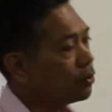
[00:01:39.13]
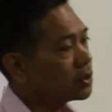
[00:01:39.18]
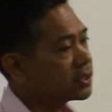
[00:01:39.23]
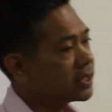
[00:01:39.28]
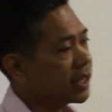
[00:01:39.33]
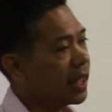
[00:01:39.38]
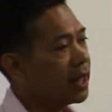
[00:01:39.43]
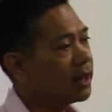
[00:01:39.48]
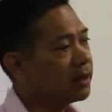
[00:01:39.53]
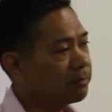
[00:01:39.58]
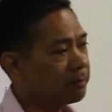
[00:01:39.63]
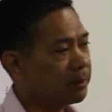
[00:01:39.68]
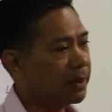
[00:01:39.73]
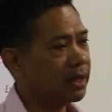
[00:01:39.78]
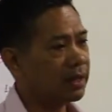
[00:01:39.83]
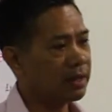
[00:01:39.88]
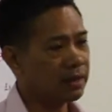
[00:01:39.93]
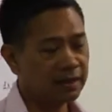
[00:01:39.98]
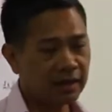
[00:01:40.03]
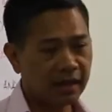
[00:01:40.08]
was
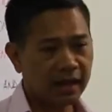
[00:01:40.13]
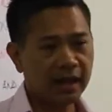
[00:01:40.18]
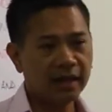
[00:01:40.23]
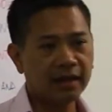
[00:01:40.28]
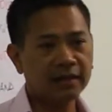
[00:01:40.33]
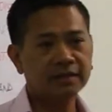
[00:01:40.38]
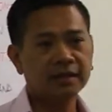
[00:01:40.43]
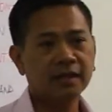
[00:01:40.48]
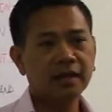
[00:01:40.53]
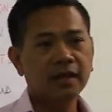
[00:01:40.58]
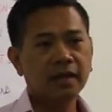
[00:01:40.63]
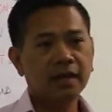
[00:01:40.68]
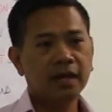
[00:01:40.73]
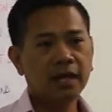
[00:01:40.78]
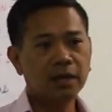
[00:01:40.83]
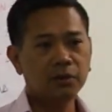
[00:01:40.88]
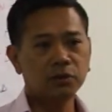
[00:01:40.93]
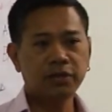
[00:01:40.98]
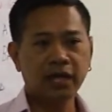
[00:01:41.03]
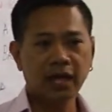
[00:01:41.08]
helping, in the 80s,
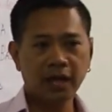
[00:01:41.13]
he was